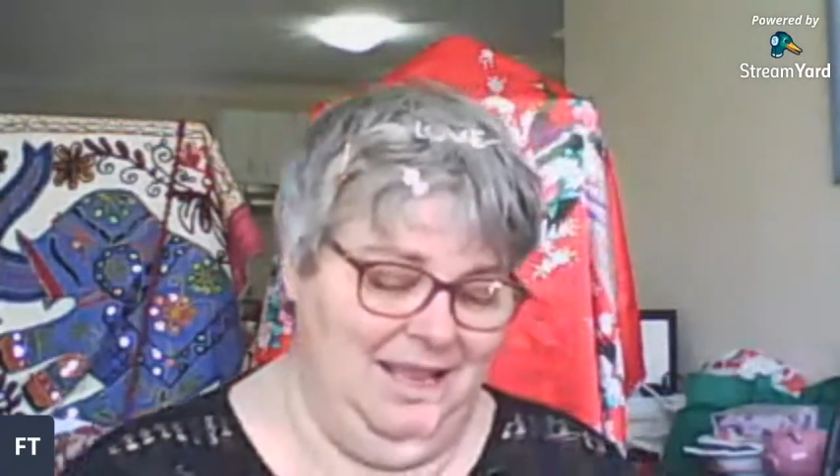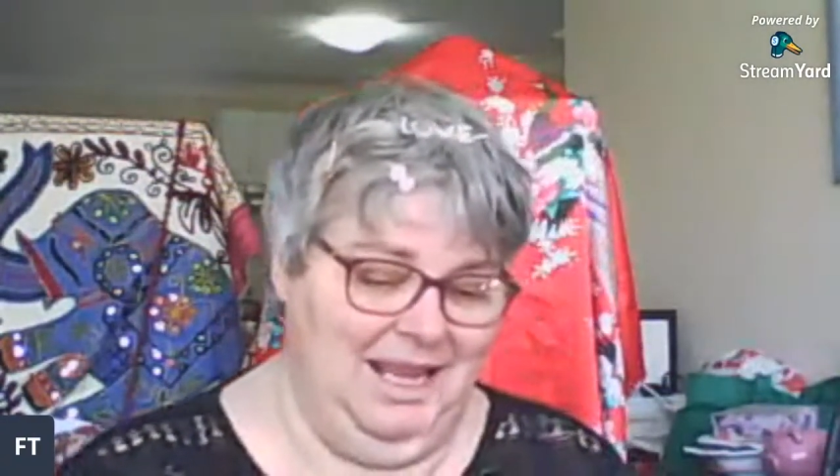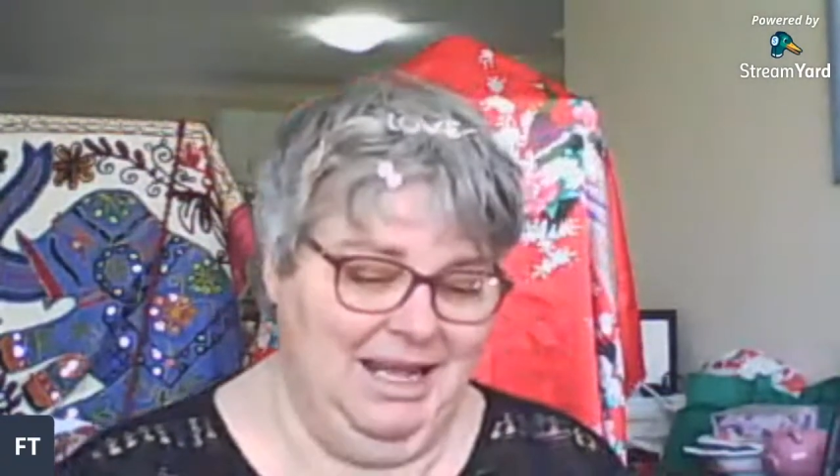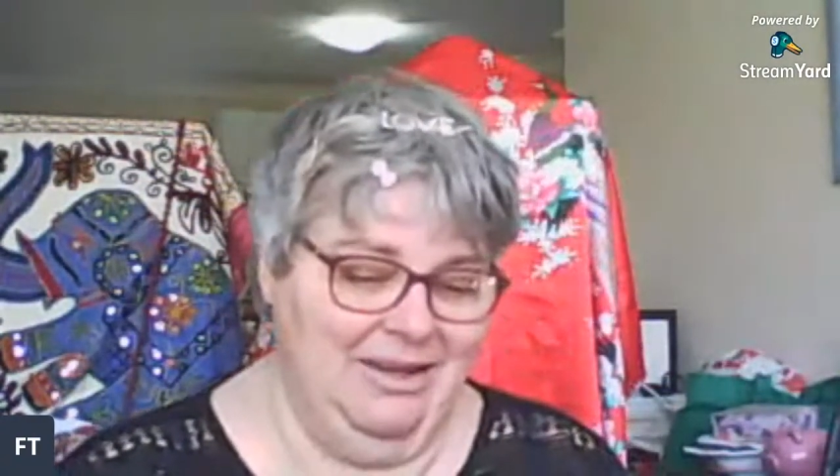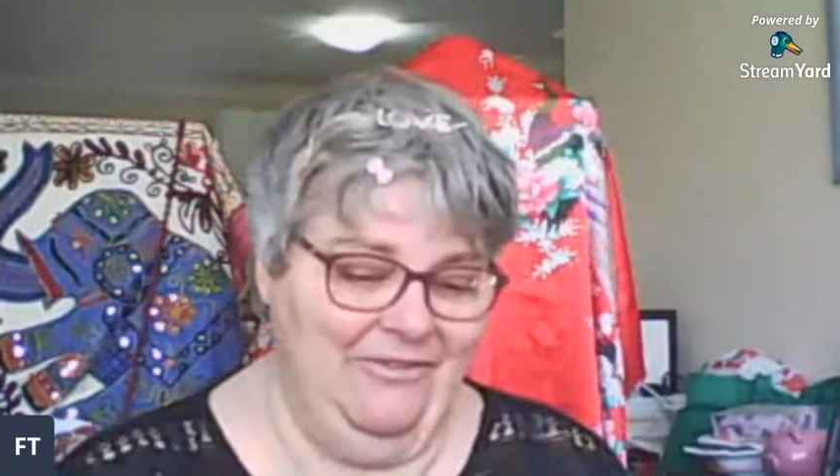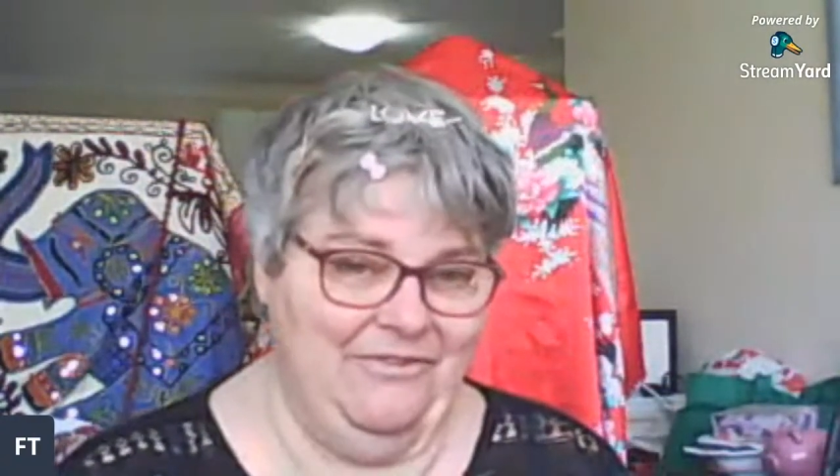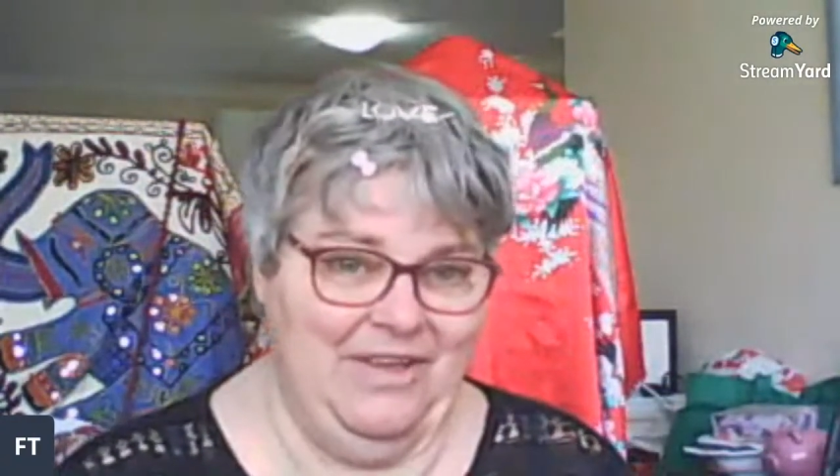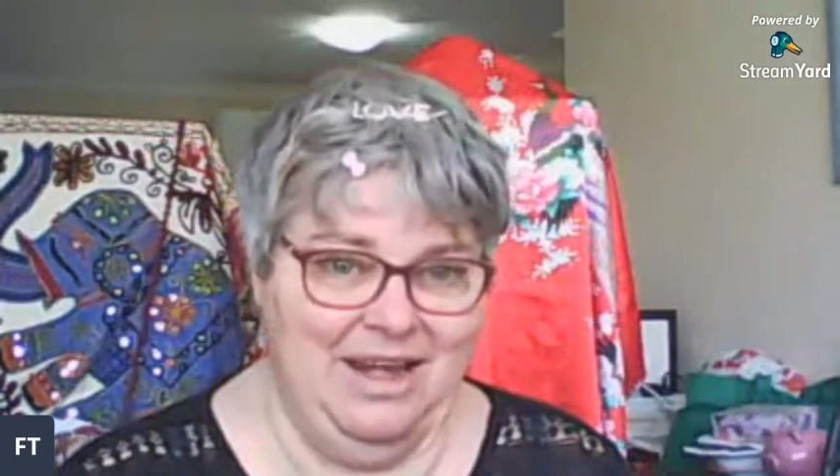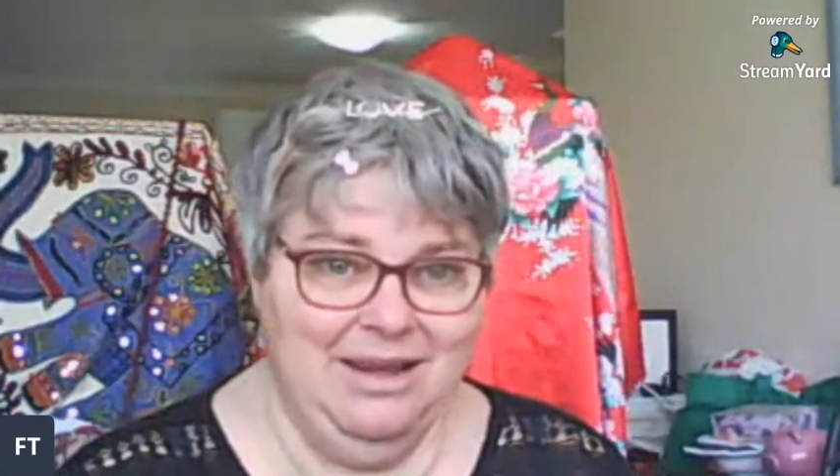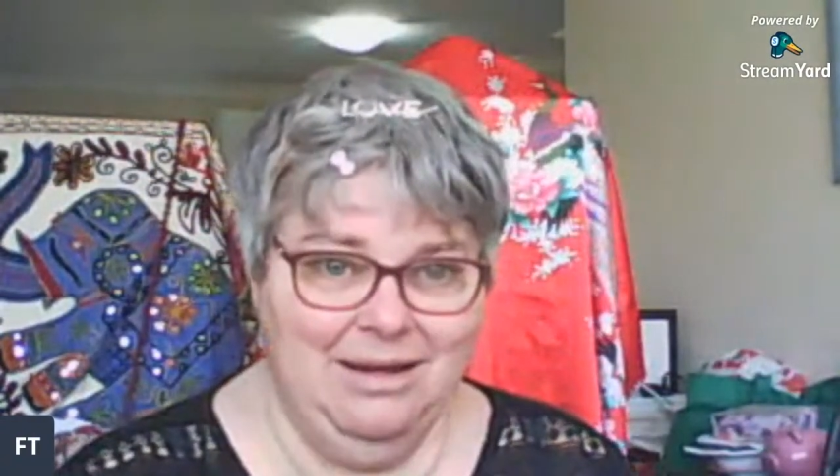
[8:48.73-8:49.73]
He
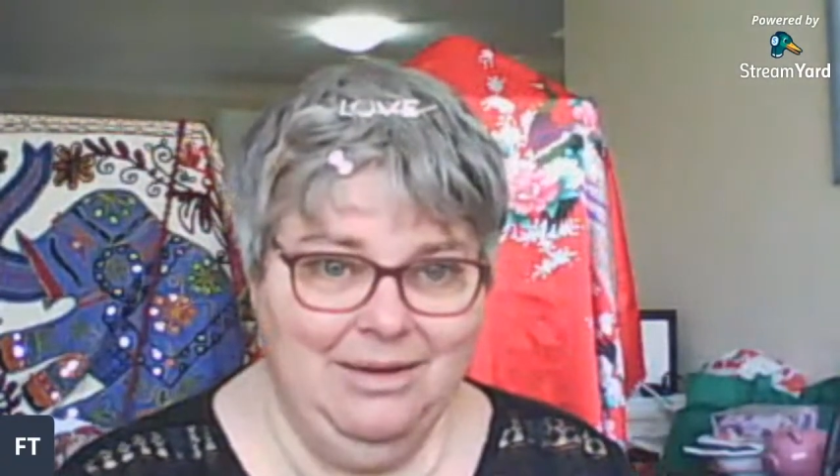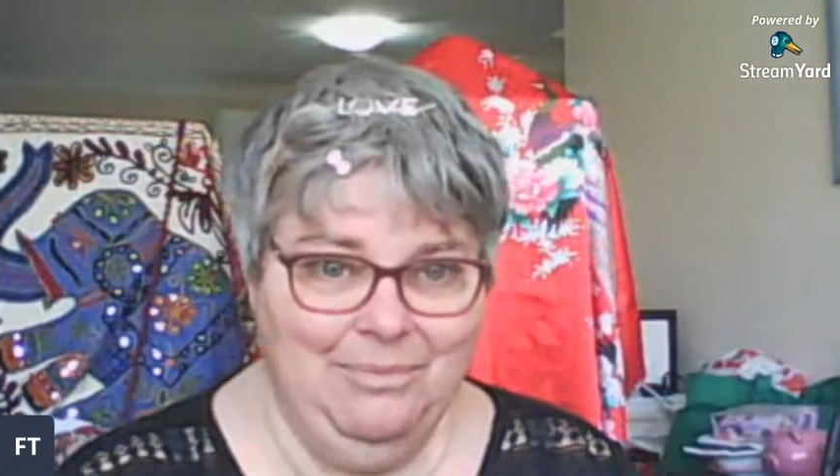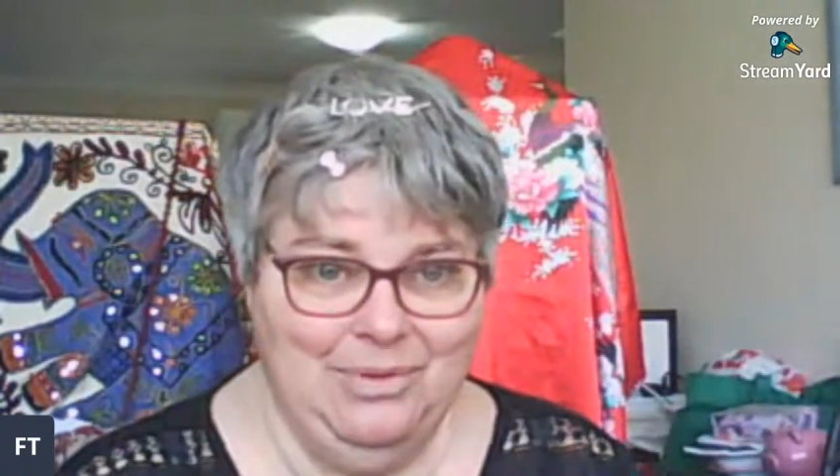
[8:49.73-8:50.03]
defended a